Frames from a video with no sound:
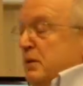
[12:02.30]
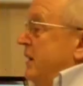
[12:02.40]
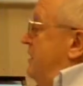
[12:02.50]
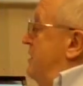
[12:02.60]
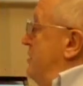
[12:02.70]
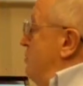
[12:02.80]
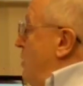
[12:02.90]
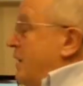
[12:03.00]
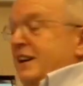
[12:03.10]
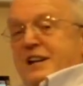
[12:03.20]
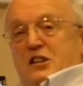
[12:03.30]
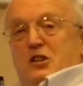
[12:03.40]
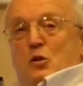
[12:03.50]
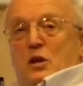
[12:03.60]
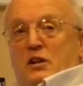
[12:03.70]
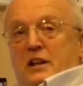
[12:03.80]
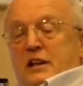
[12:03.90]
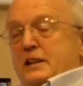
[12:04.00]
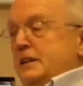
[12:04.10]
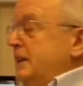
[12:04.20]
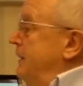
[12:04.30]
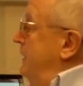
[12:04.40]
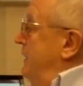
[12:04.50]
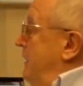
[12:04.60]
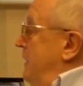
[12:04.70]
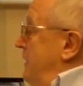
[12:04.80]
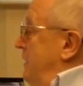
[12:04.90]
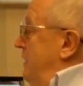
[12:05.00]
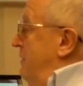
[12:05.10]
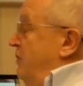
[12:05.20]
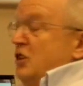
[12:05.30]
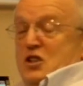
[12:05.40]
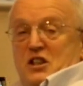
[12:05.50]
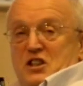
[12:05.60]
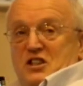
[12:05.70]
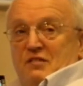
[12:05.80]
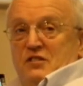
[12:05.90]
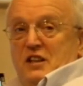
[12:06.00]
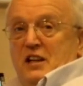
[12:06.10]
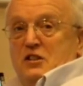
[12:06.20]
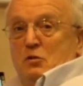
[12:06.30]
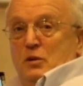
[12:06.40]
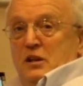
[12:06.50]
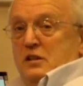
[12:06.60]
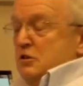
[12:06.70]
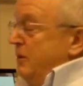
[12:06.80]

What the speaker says: places where I can go online virtually 7 days a week,